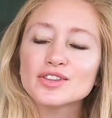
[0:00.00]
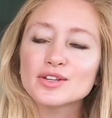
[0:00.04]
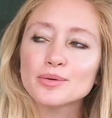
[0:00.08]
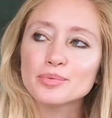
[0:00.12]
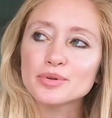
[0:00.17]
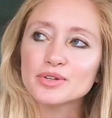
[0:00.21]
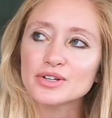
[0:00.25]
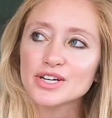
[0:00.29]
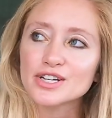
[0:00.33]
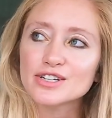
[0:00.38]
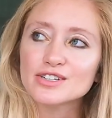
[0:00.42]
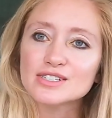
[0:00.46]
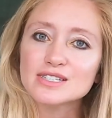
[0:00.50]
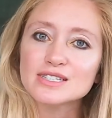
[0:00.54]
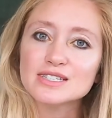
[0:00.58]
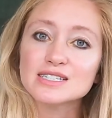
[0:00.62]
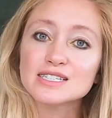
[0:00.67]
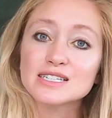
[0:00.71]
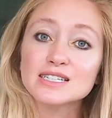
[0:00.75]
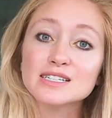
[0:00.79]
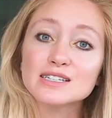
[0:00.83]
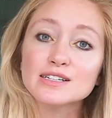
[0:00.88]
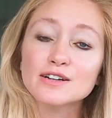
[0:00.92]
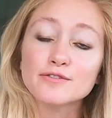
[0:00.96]
the
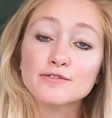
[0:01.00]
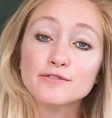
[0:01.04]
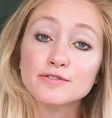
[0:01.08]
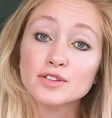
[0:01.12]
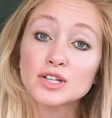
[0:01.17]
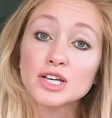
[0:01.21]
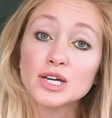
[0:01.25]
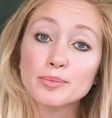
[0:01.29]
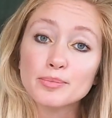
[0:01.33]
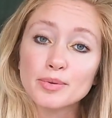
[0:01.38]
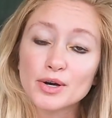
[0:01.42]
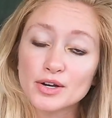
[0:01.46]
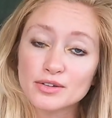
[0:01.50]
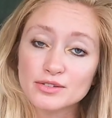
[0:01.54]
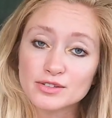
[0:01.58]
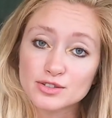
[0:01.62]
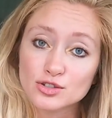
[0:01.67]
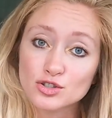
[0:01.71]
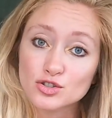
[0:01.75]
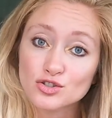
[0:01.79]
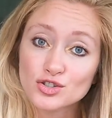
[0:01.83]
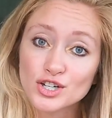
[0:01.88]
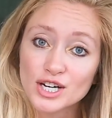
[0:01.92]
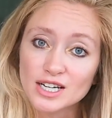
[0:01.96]
Polaris did flip on
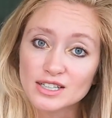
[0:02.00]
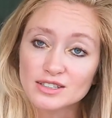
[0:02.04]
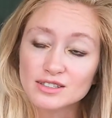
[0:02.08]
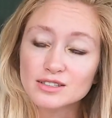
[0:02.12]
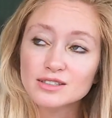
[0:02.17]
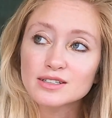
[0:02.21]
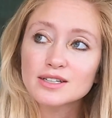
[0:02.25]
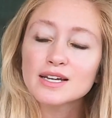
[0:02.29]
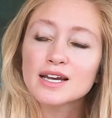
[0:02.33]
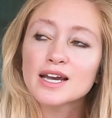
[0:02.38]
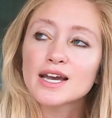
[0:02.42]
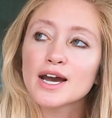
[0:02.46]
this trail.